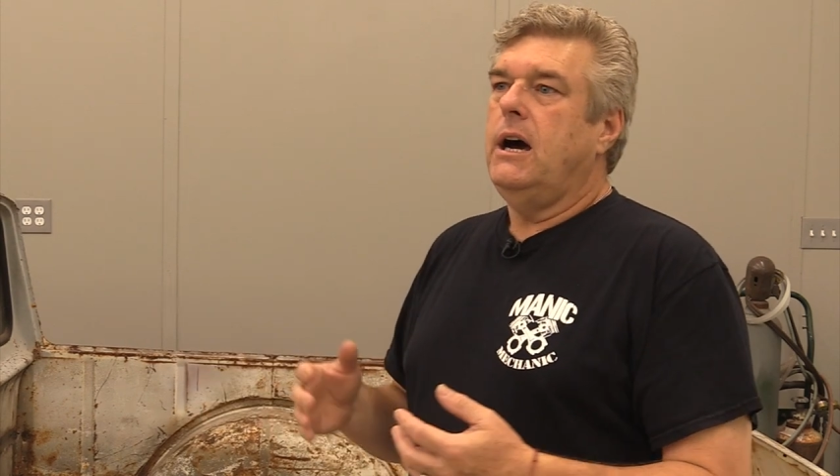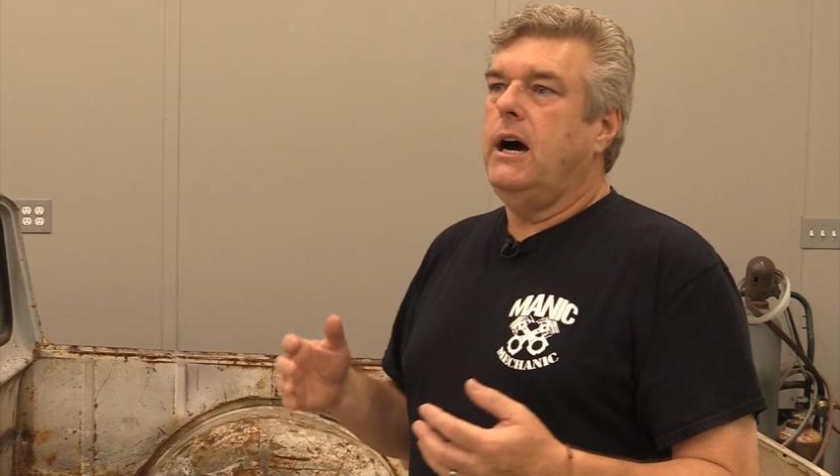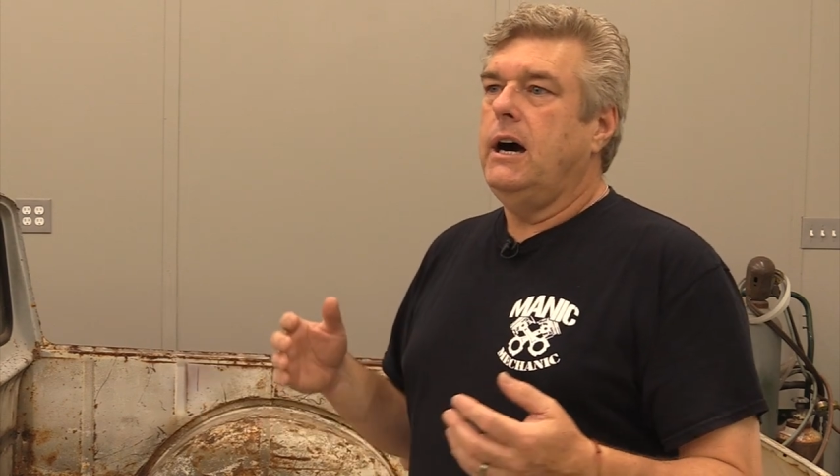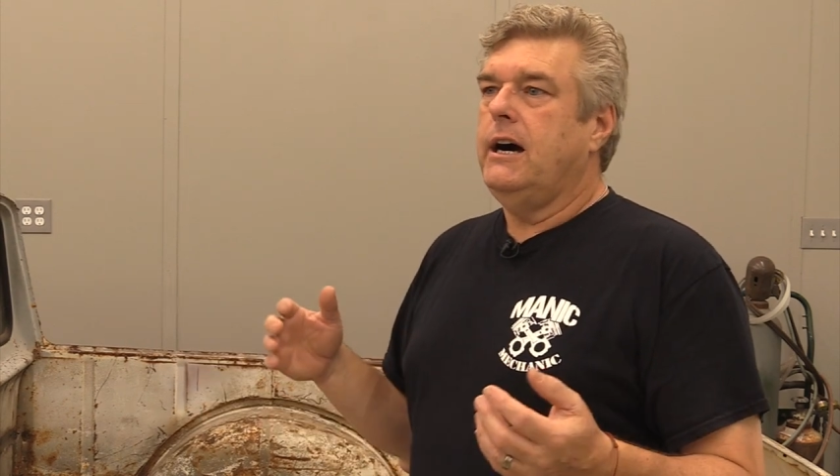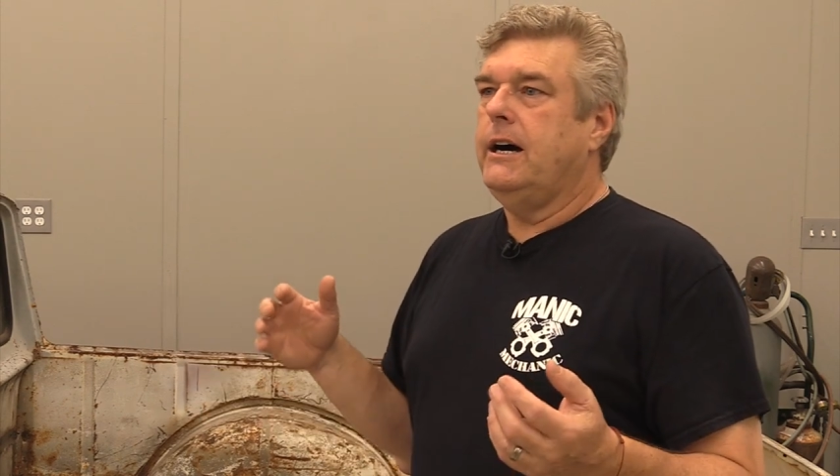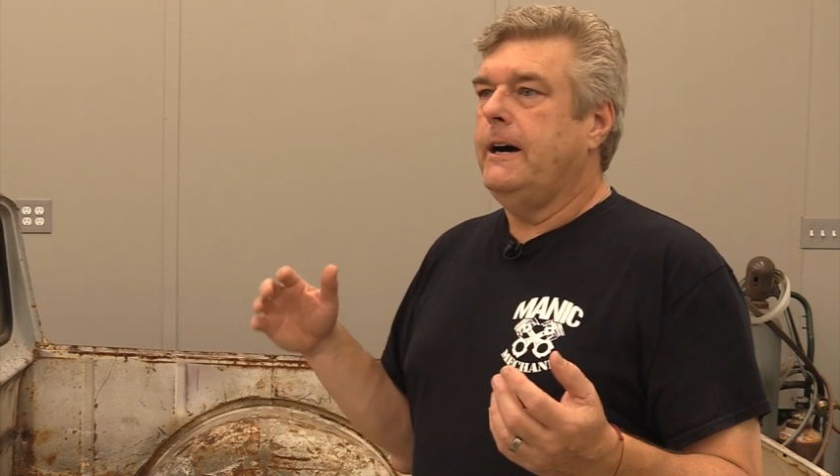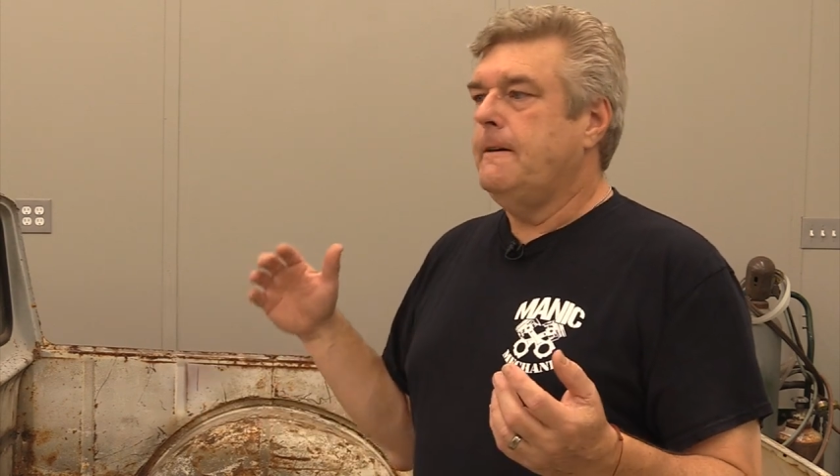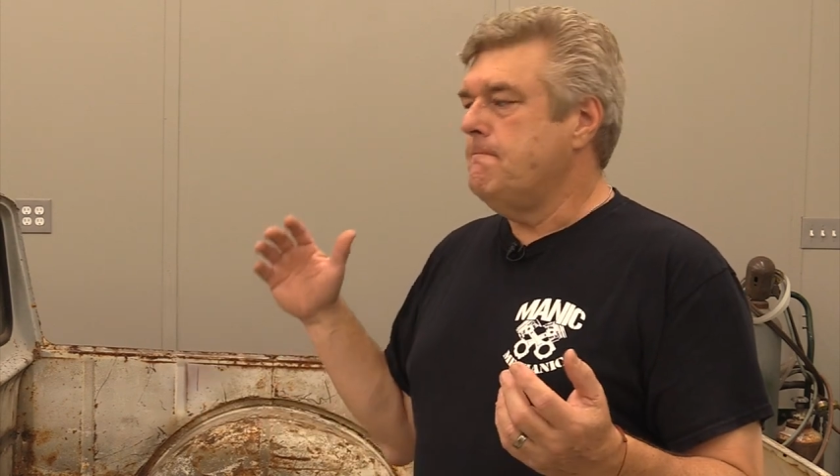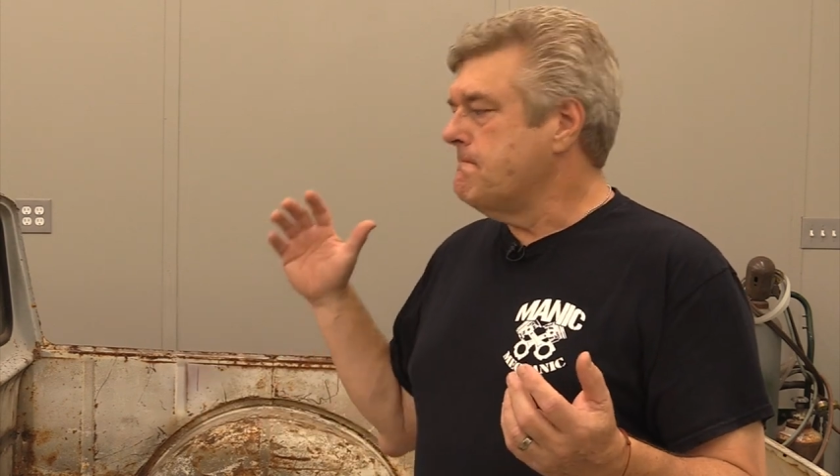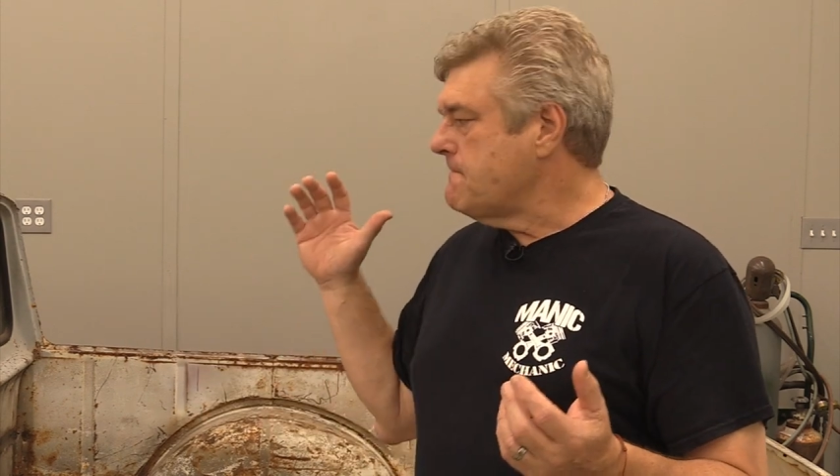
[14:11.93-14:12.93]

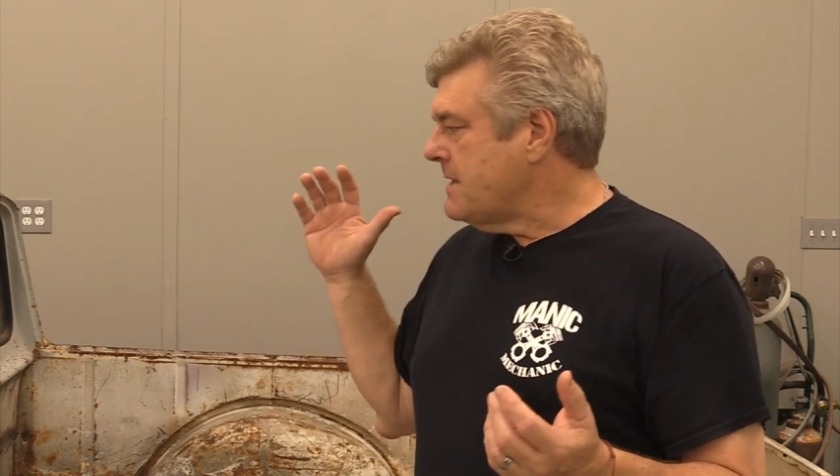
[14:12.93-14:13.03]
Um,